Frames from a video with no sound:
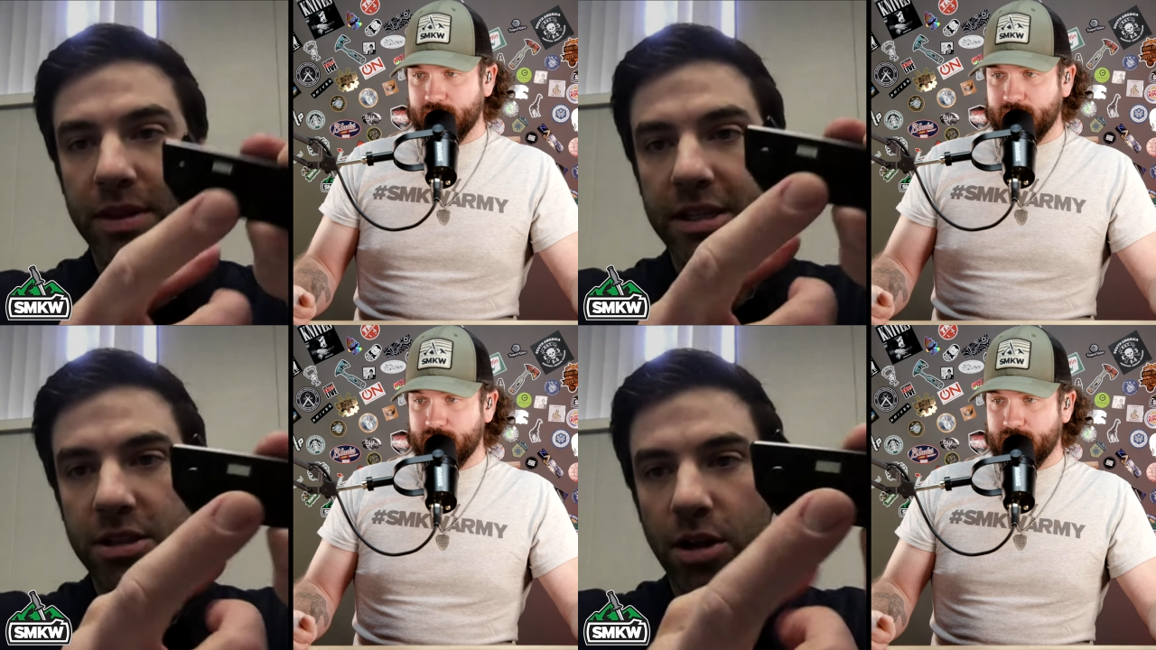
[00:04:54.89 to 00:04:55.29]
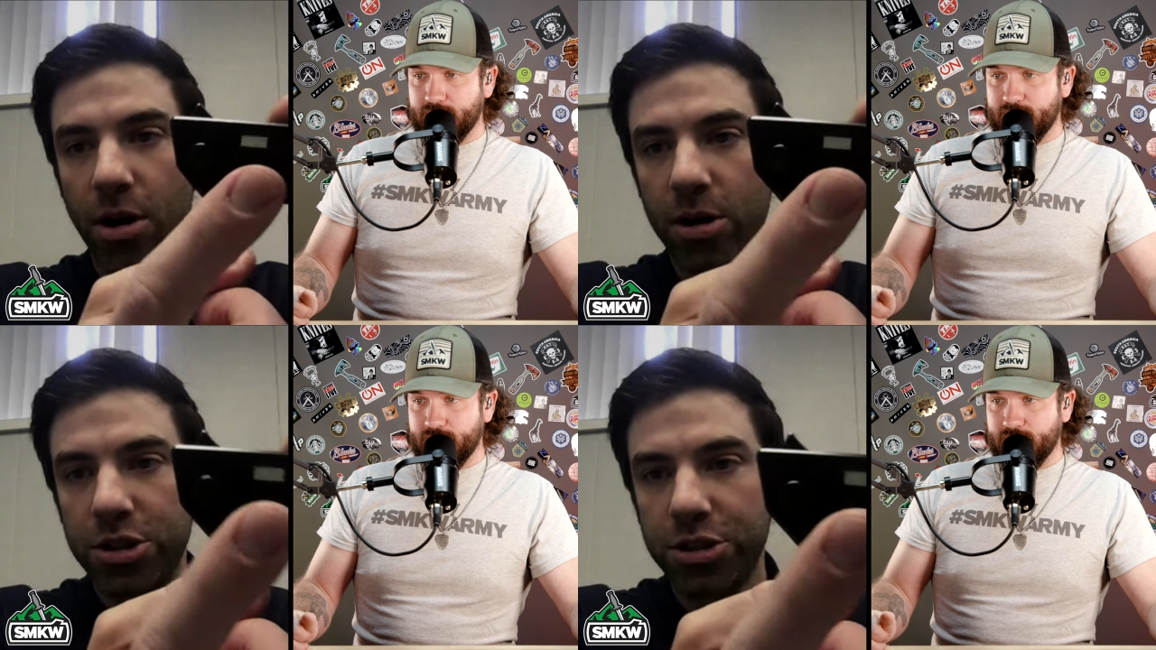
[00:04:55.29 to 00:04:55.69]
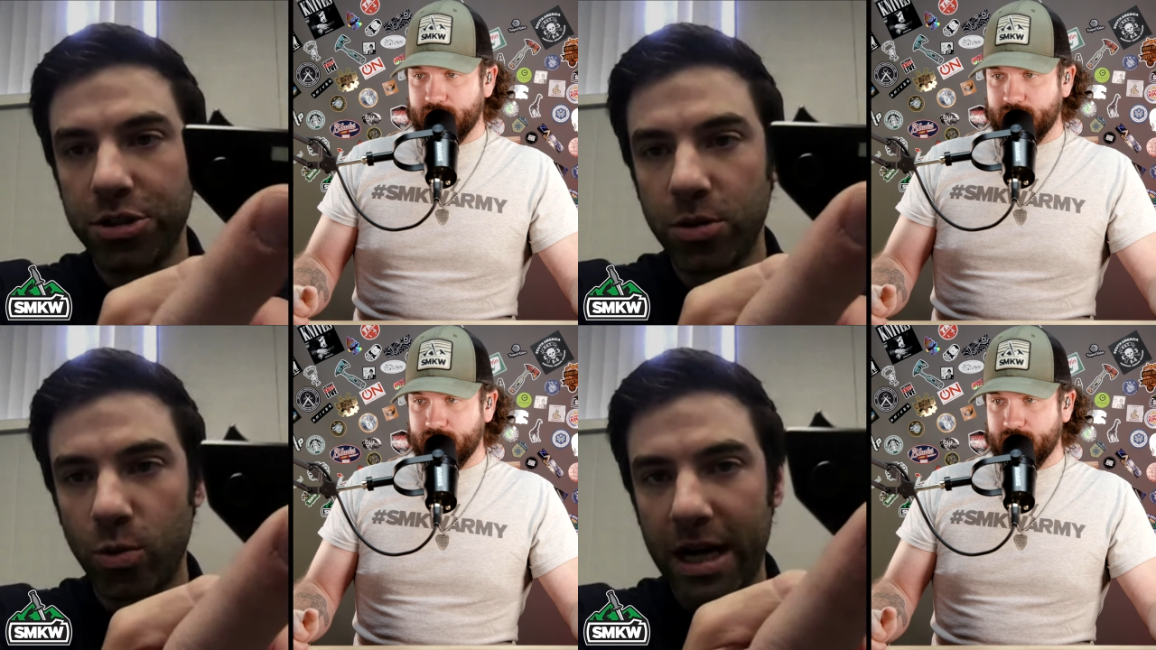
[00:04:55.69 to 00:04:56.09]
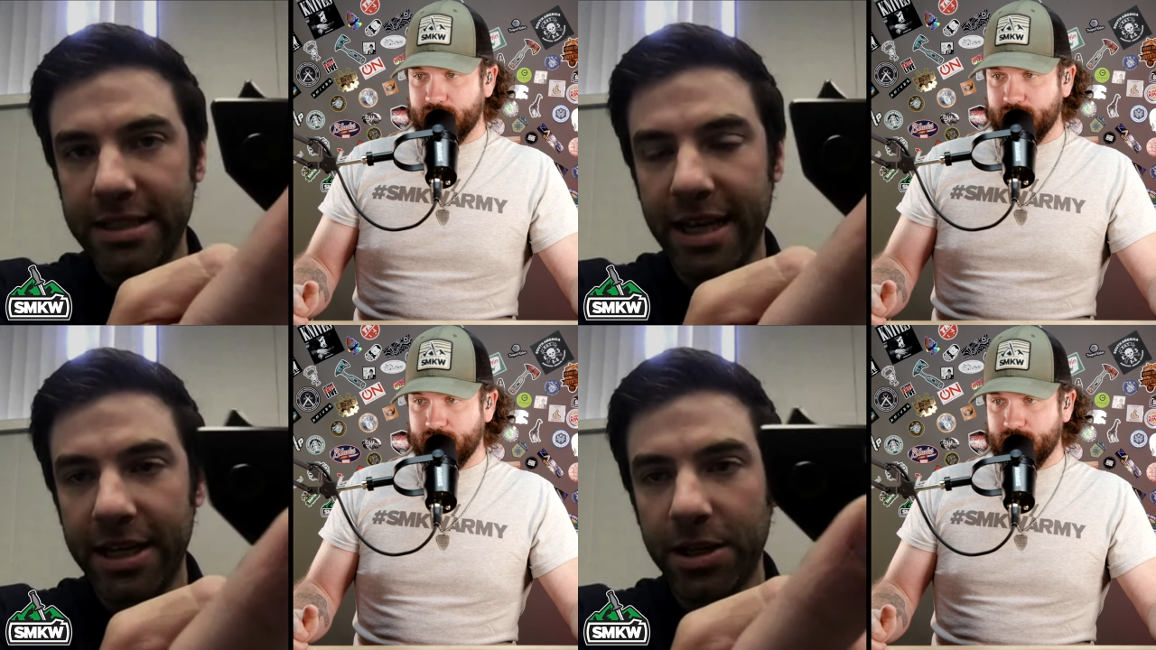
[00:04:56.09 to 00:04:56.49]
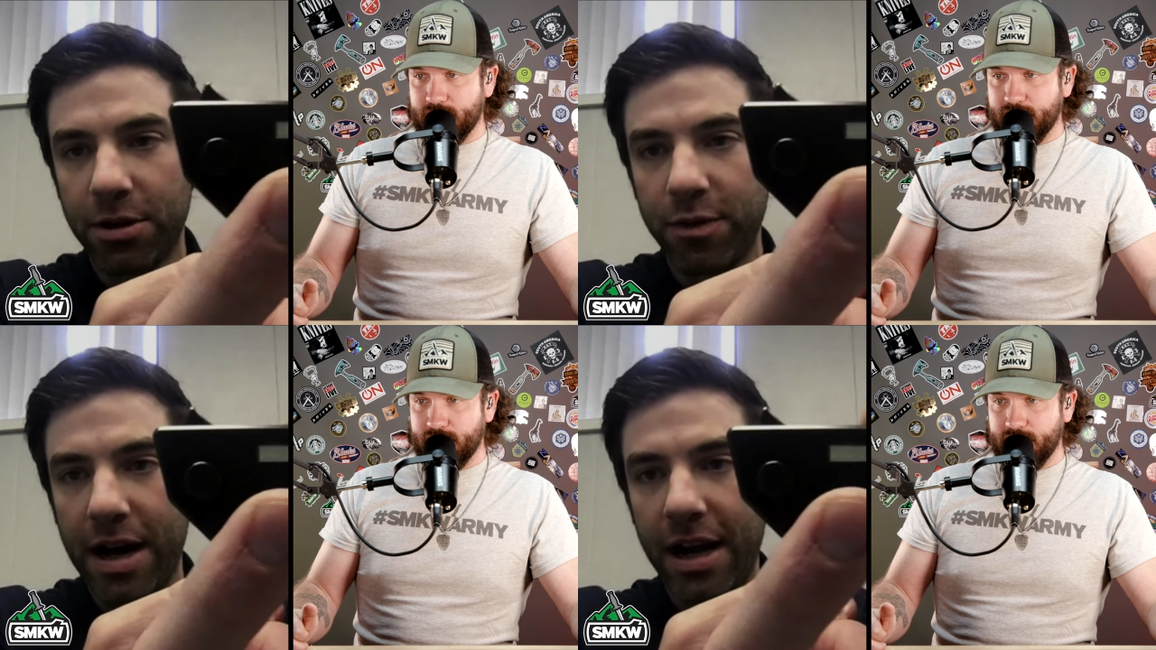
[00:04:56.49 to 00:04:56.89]
Speaker 1: these large
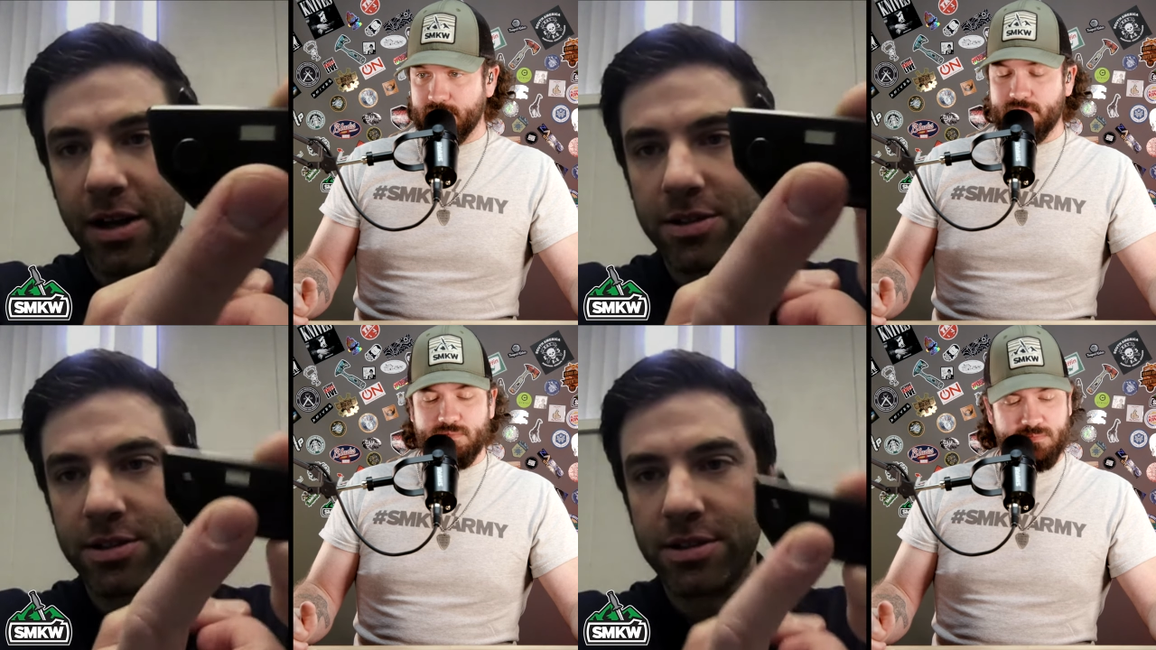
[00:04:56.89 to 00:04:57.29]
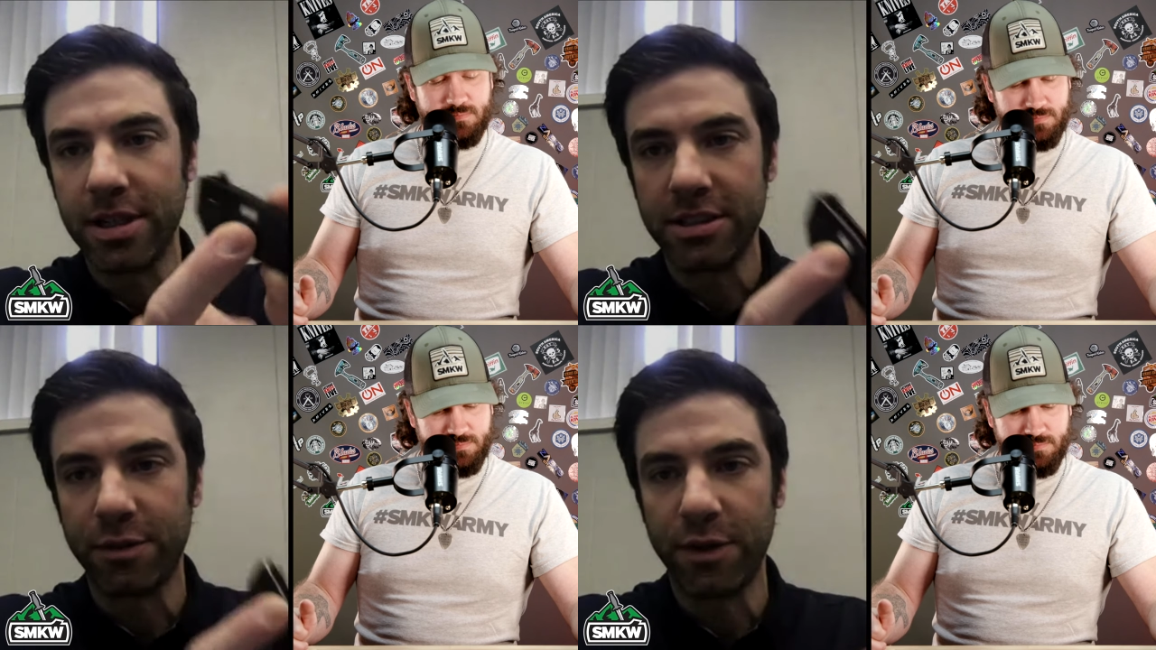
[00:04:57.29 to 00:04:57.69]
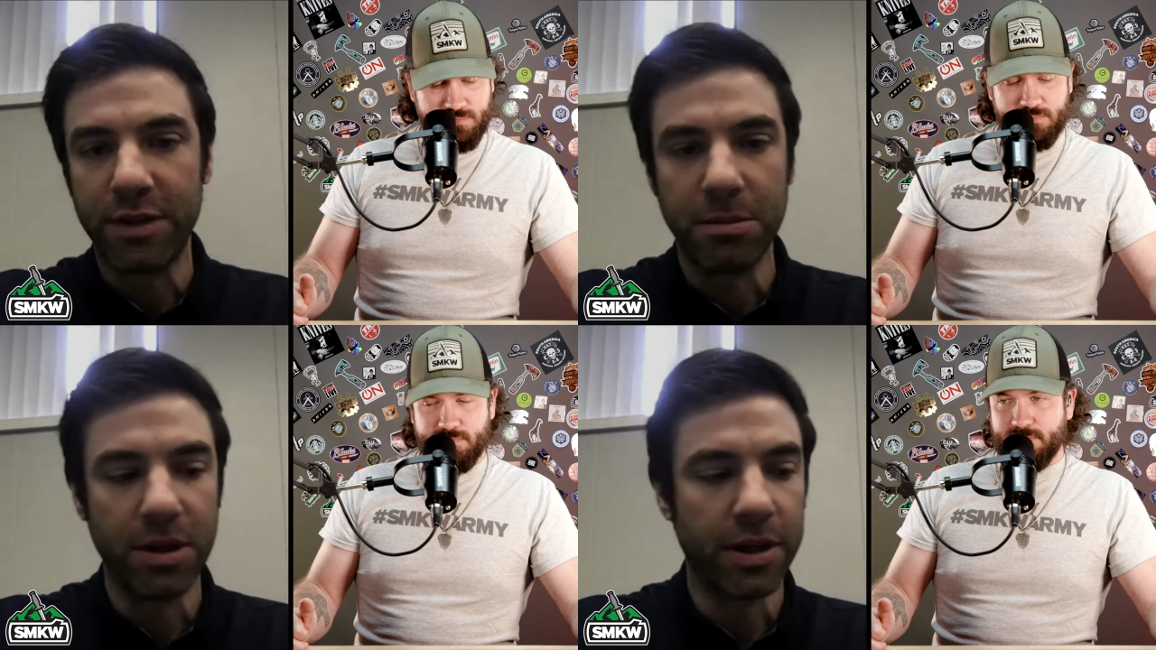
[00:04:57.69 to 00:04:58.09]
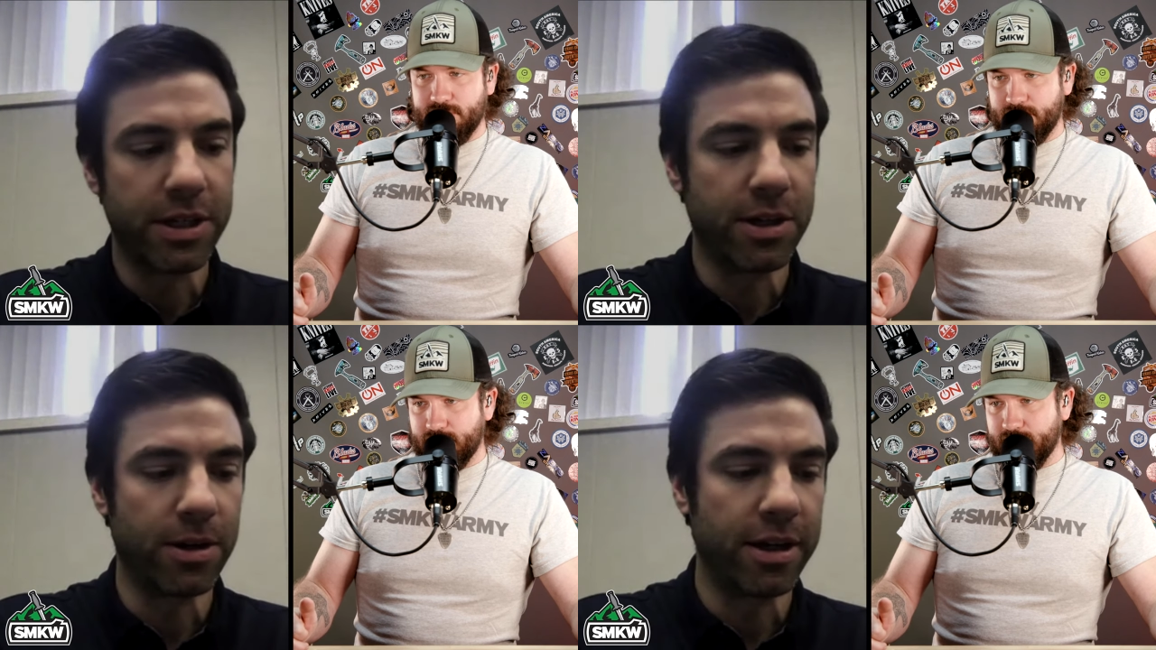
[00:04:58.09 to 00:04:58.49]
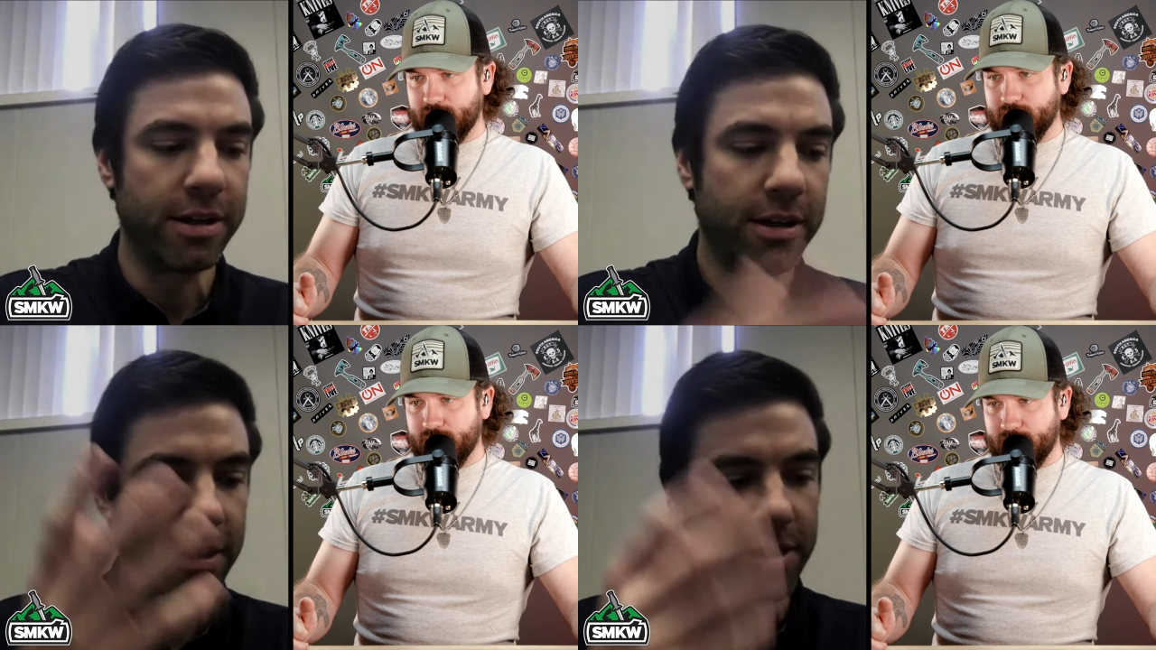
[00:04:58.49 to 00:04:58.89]
rectangular vials, it's a 50
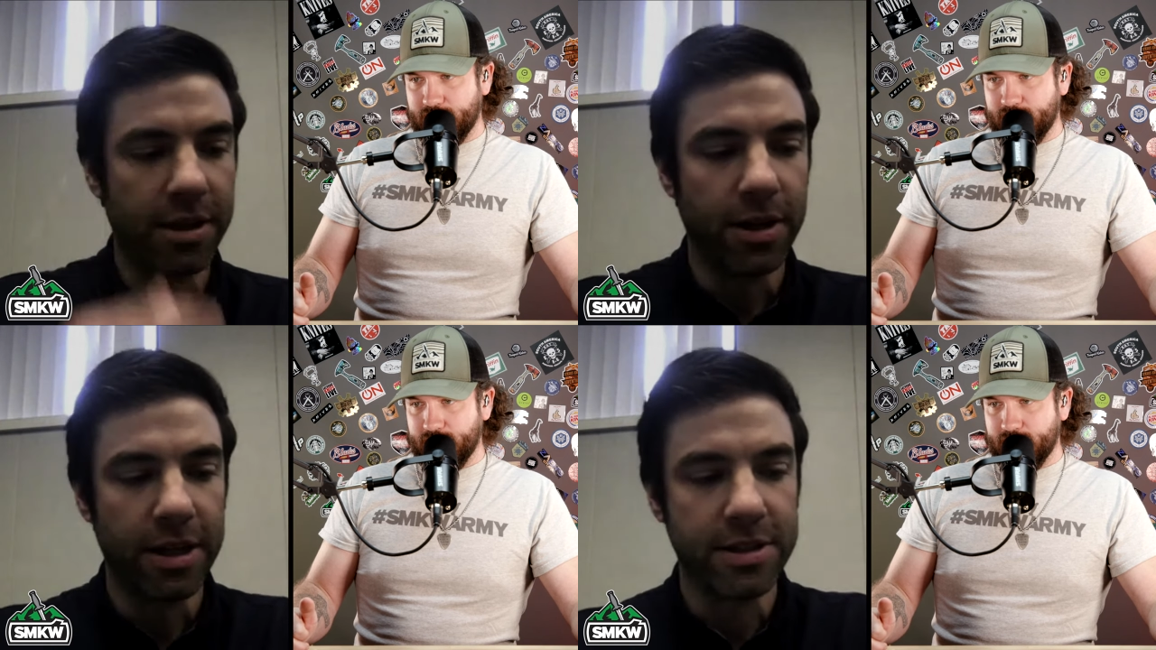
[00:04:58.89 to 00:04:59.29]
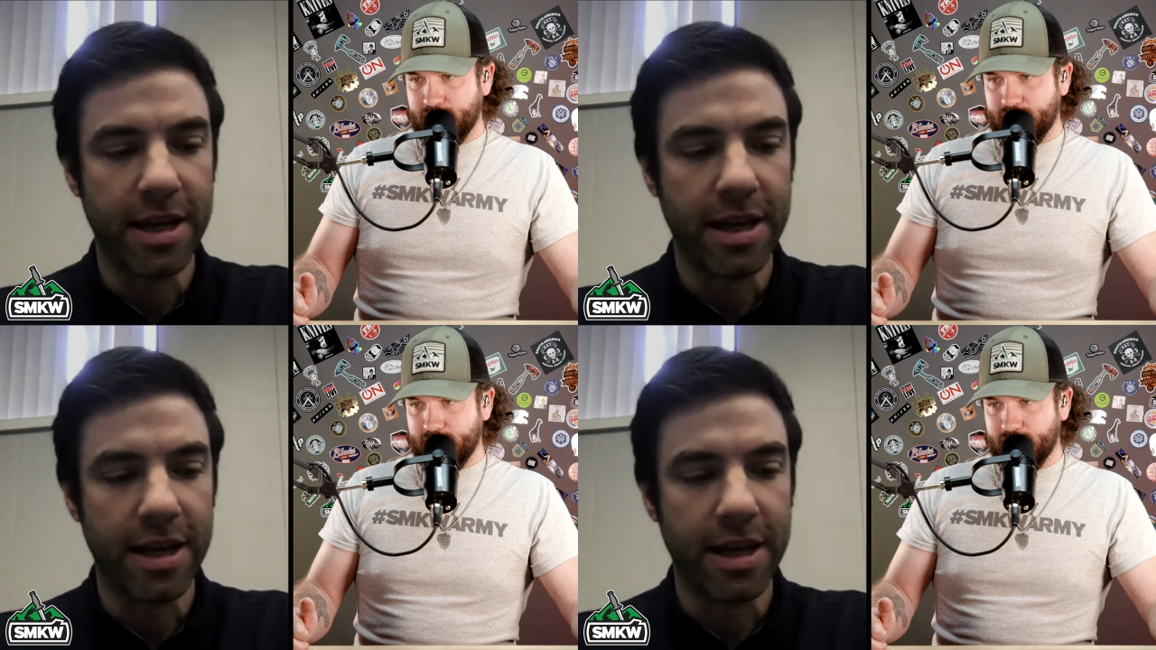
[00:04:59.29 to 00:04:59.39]
millicurie you know that's